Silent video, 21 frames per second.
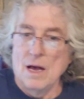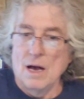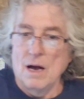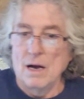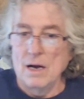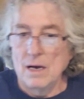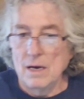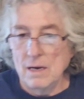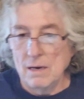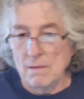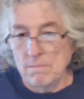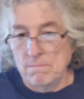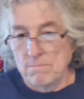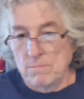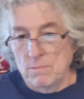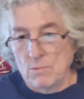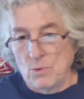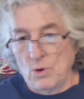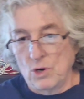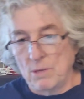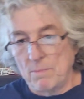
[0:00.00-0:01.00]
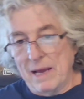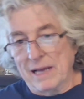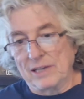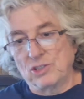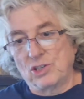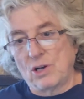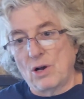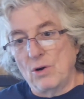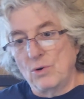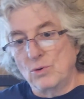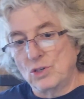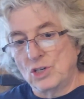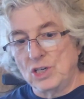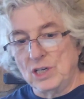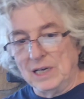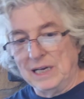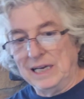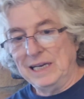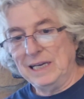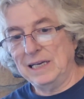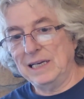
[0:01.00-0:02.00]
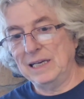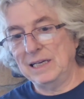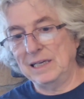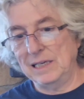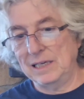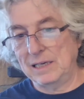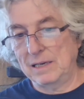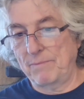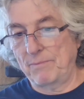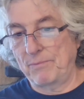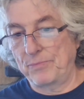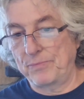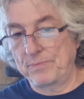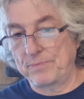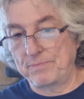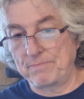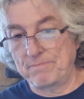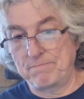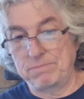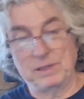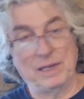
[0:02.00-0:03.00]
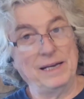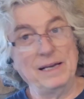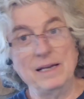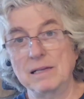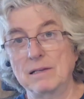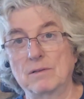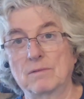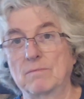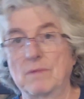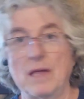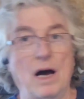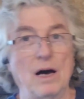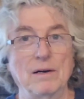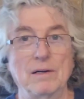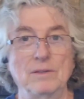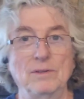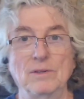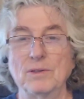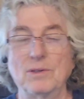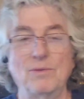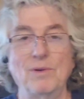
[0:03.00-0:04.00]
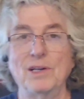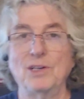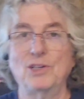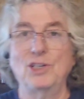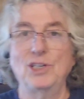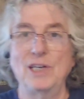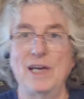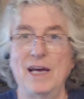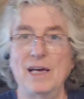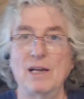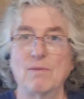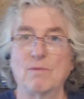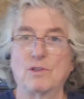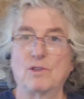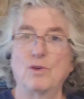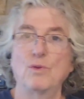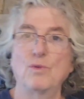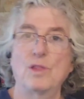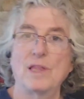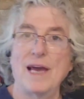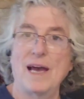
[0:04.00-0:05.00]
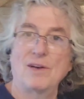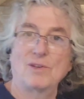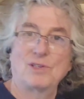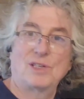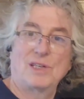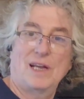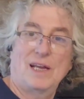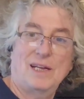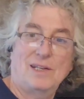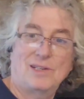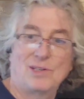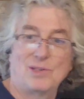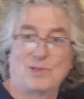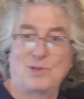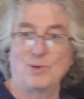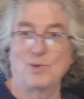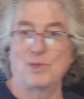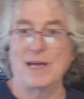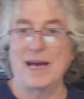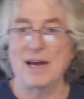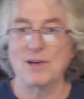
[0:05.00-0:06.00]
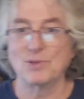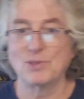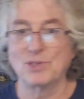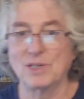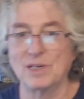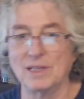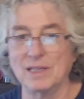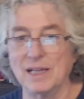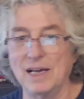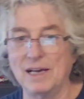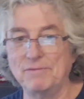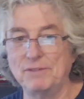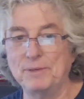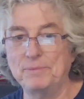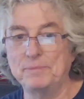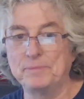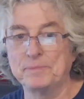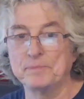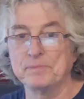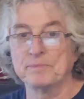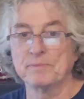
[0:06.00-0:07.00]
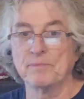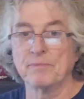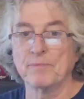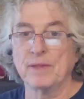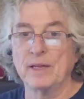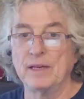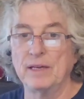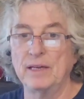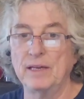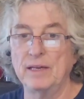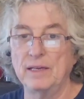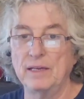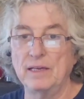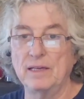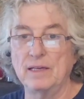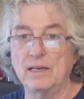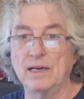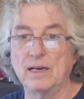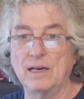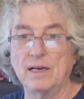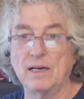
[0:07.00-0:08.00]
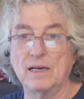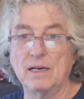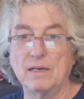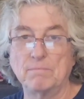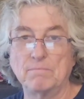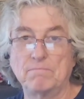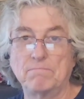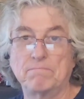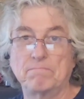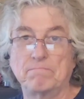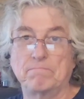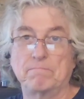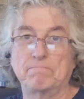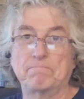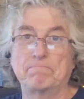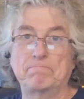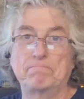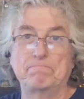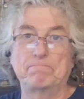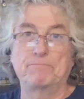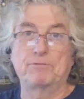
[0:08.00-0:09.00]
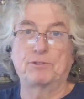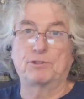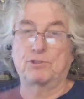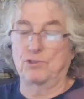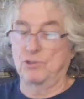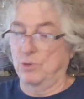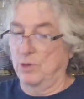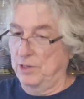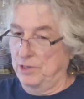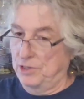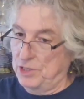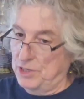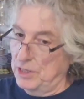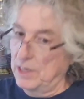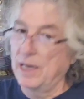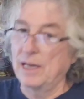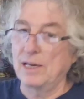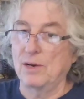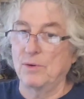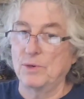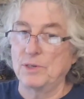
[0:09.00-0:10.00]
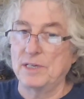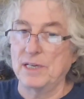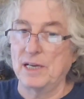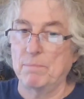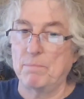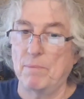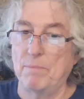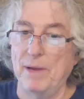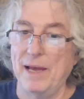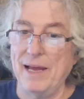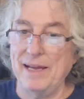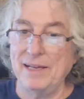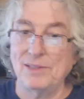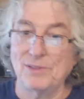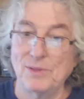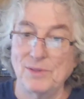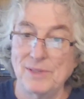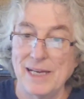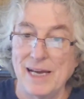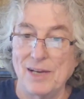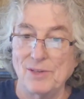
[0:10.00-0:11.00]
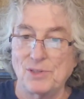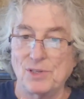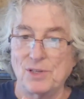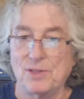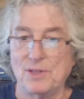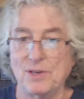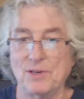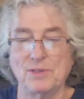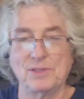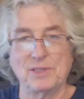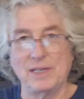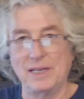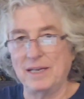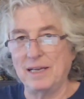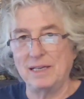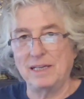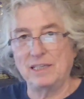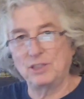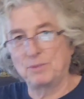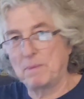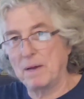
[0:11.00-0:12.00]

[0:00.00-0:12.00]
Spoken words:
quarterbacks coach. He played under Greg Schiano, 2008 to 2011. He joined Schiano in Tampa Bay, 2013. He's